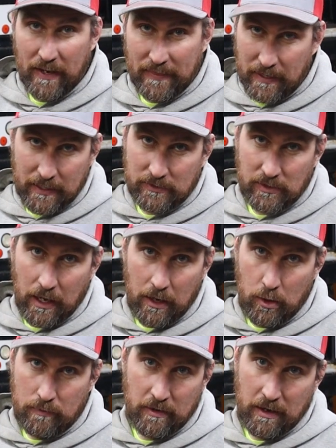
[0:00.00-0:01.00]
I think it's got
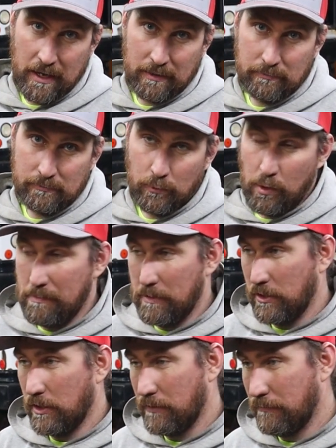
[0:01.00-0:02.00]
over like 1
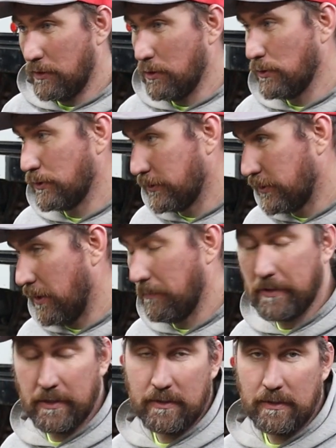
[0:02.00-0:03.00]
million views or
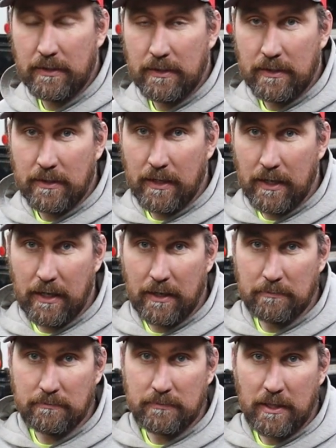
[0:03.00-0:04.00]
something.
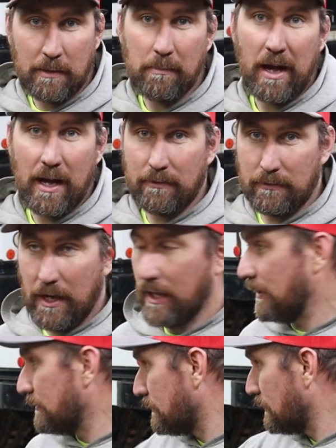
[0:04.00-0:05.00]
Him hot
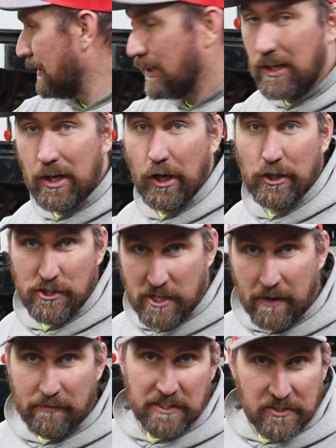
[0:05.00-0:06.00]
rodding our
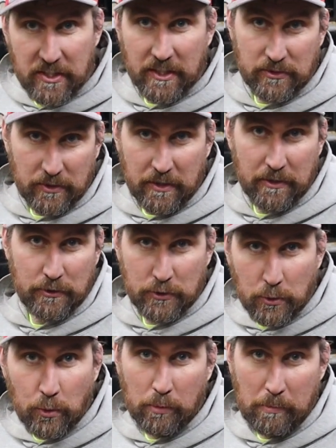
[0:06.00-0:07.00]
Chevy 6-liter
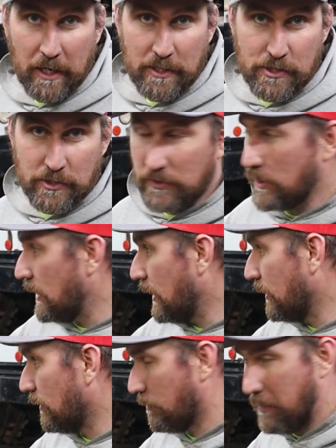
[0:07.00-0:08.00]
school bus you see
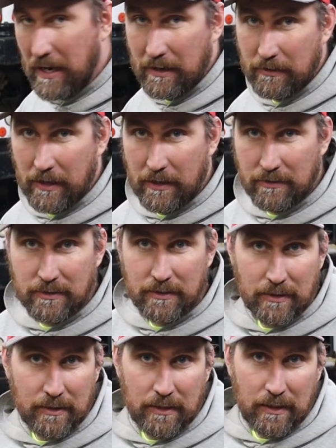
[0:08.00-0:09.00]
here in the background.
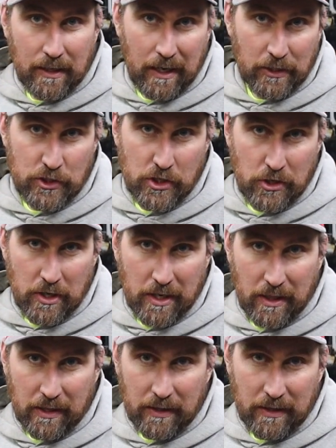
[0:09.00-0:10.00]
I'll show
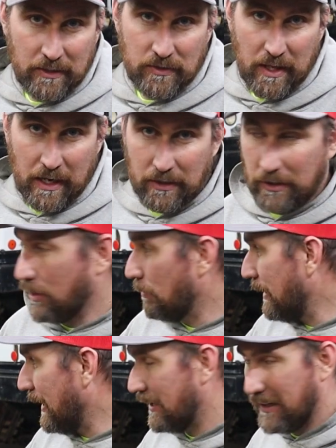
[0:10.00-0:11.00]
you this thing a little
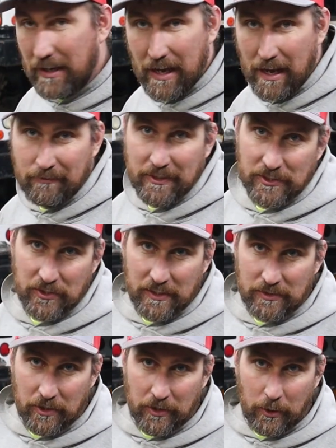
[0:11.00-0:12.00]
bit. Obviously
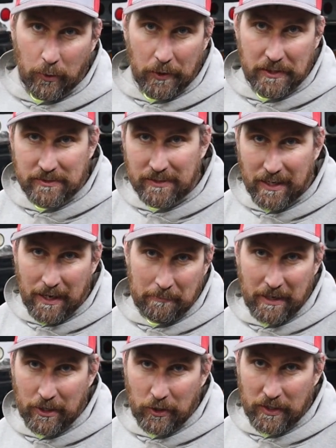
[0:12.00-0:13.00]
it's on the hoist. I'm
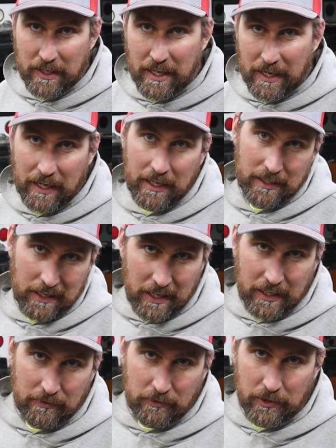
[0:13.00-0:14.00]
not going to get in it.
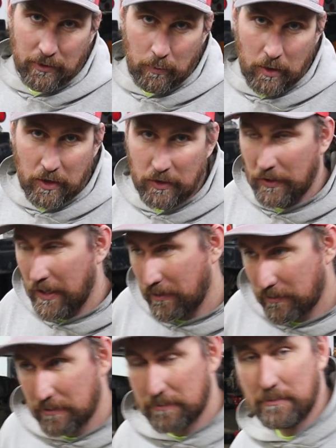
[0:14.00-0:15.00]
I'll give you a little walk around.